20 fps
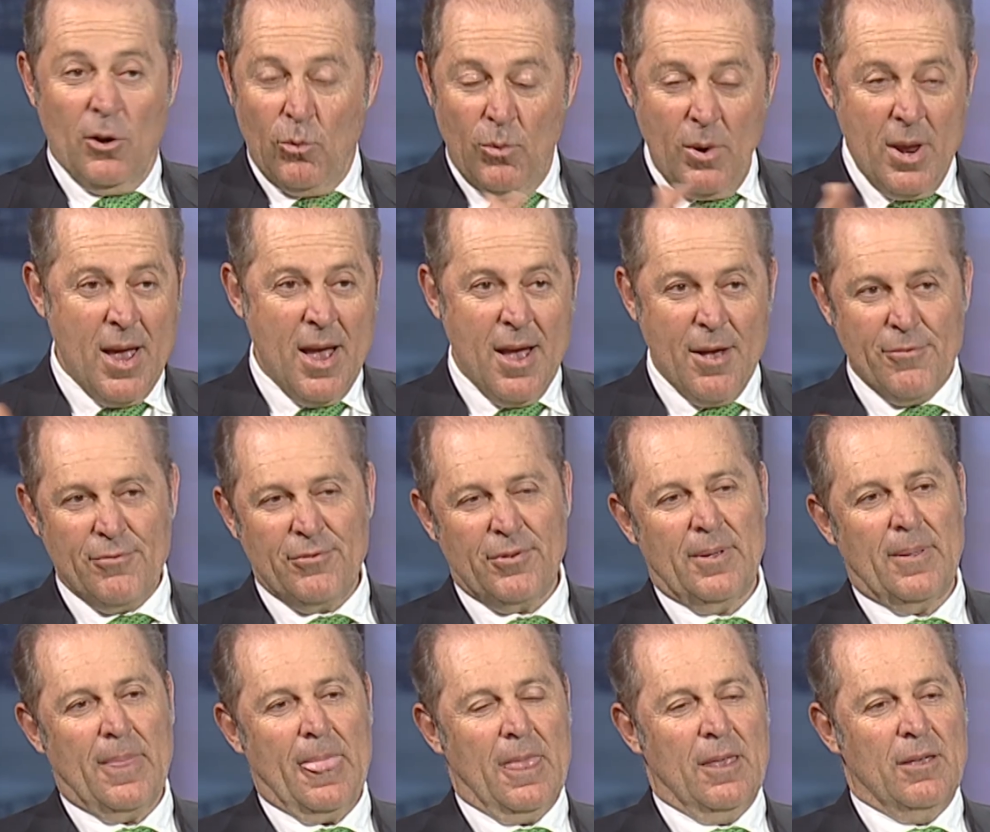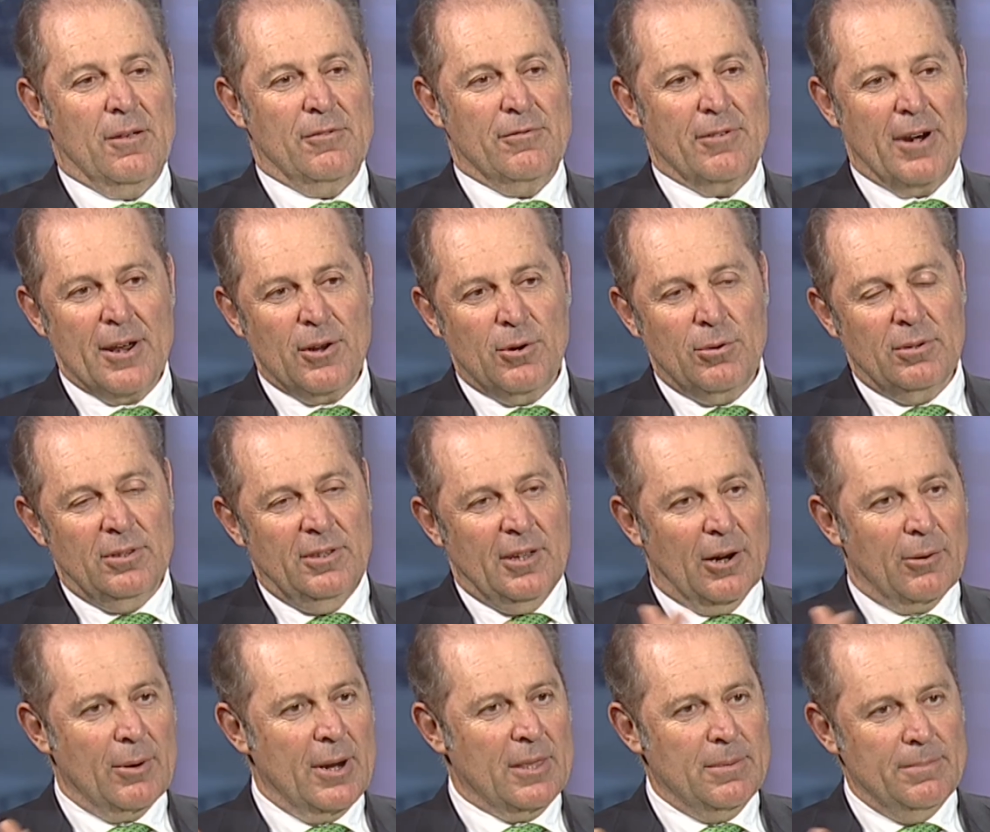We have a very good
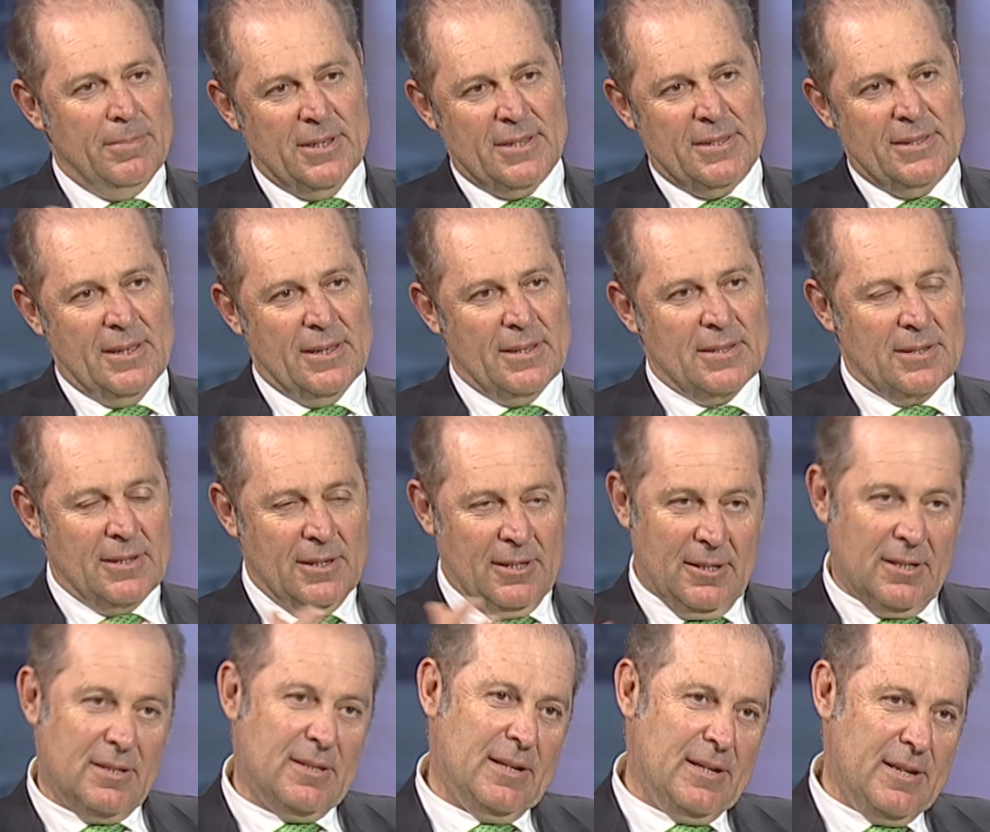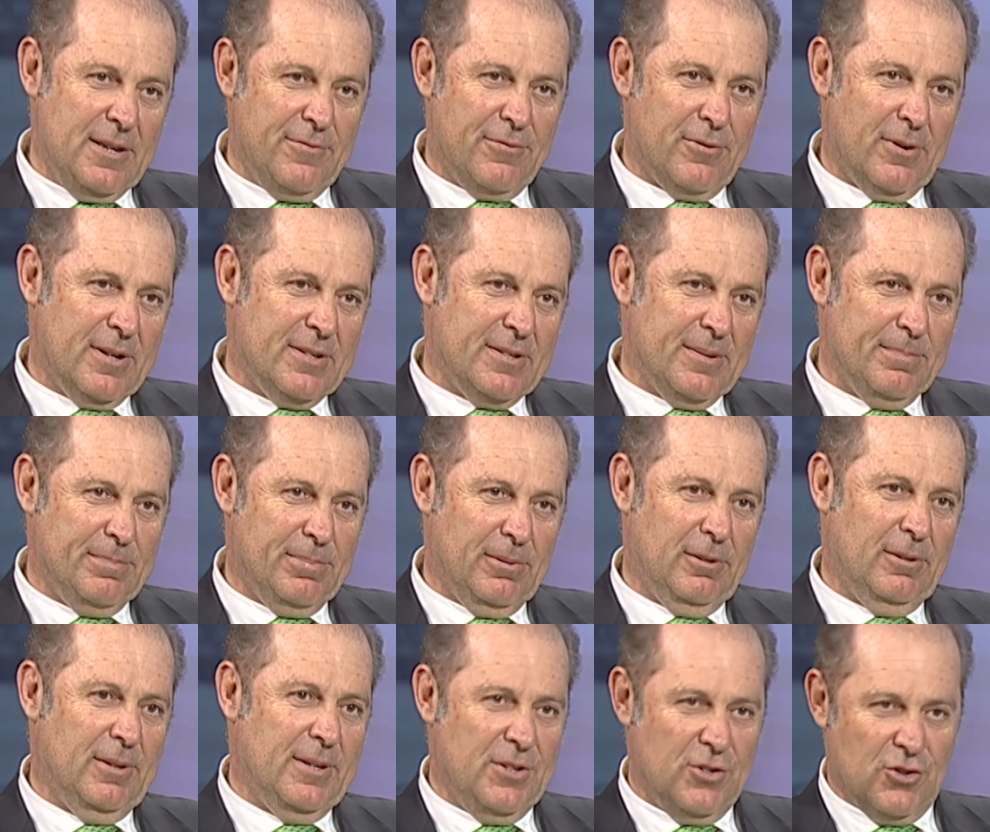direct business in Italy, for
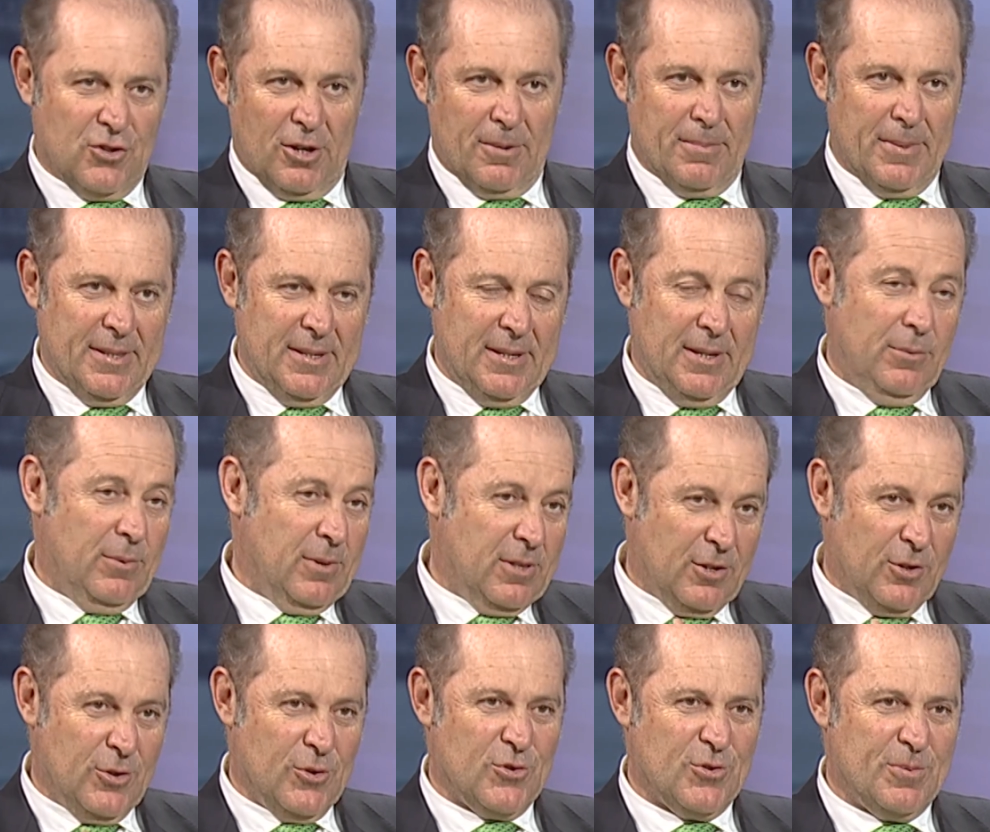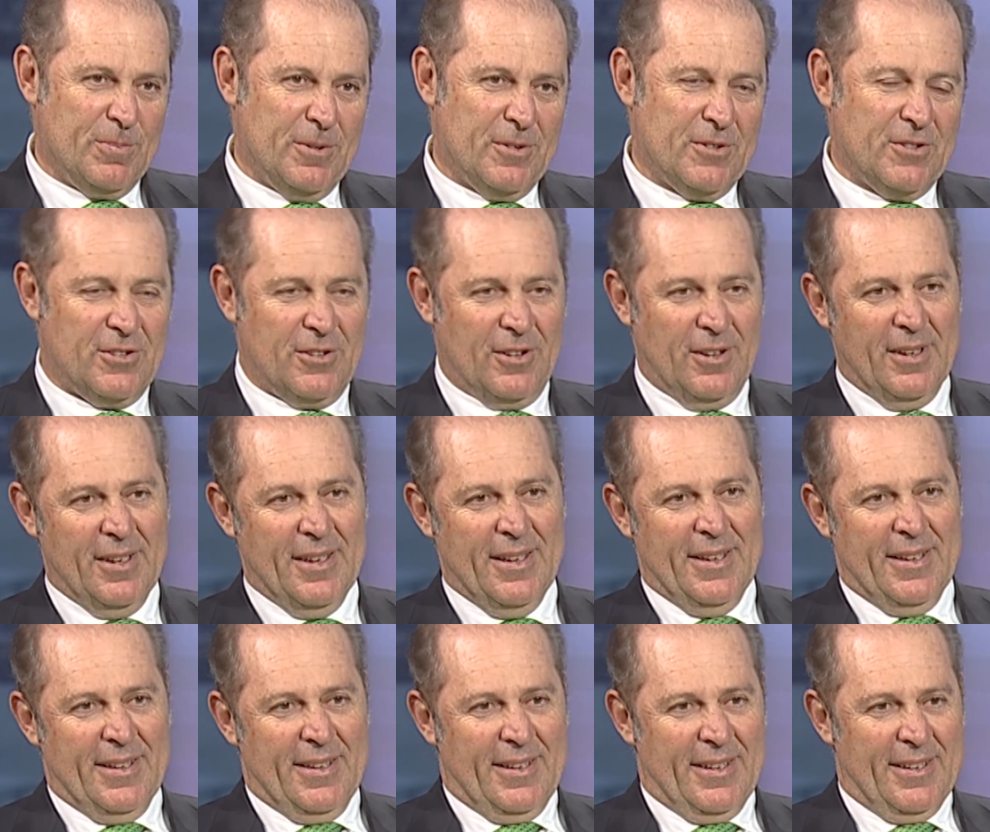example, in Germany with Cosmos
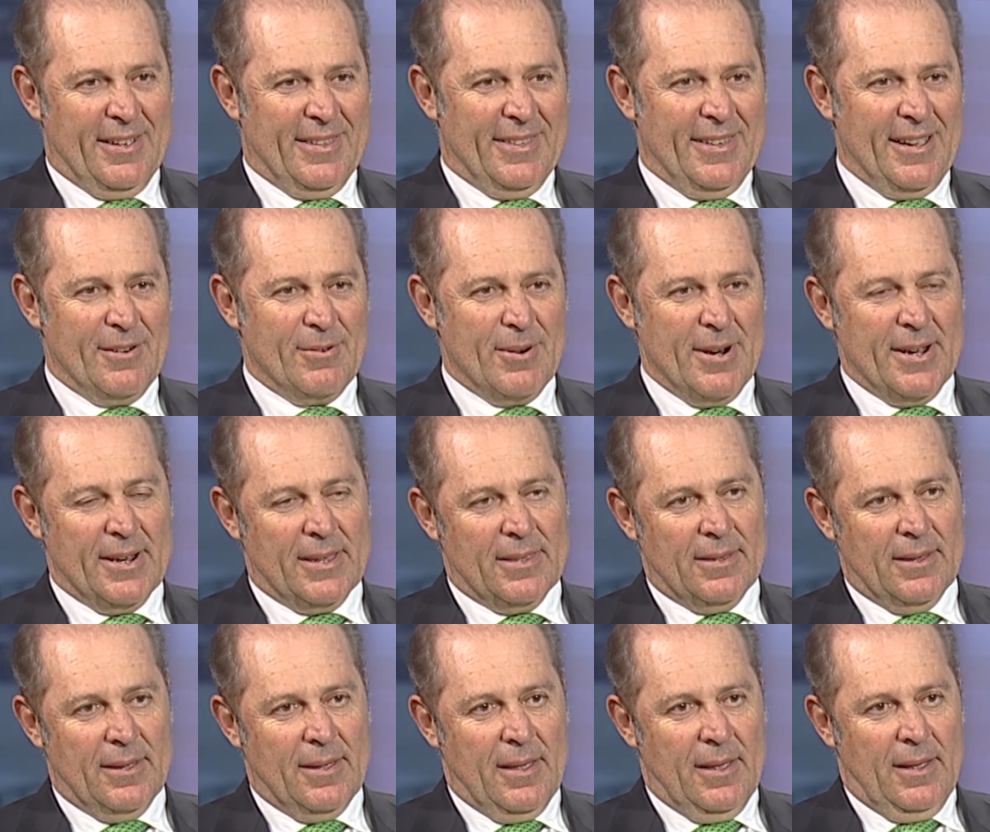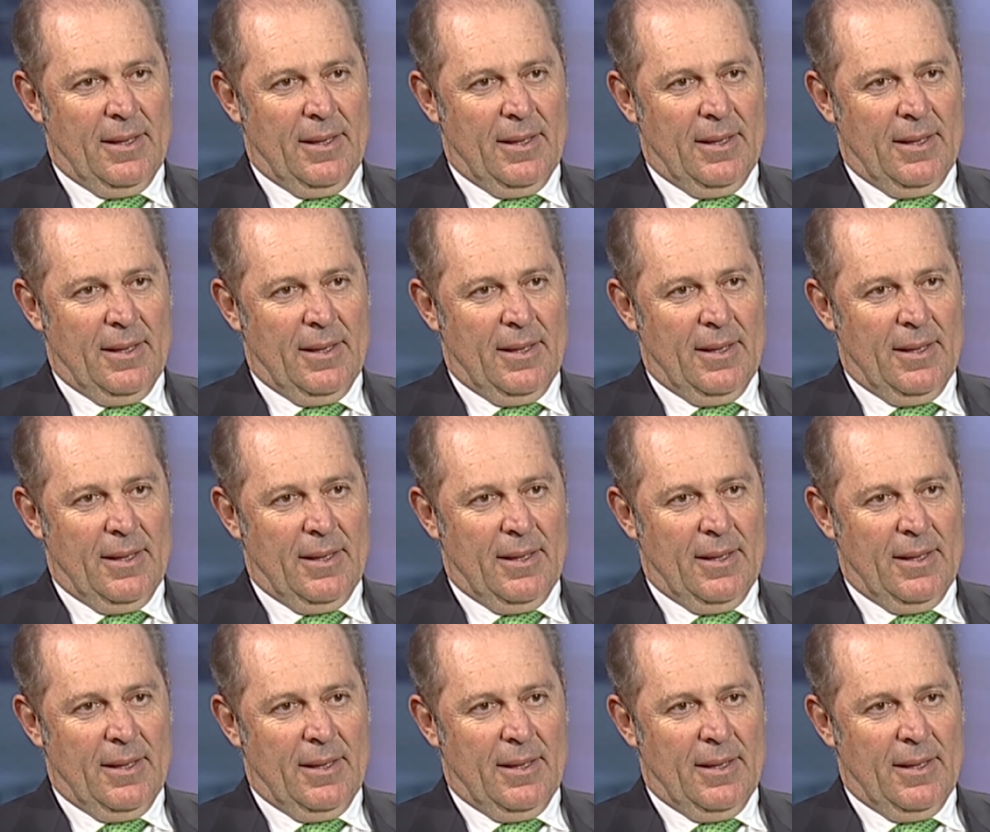Direct.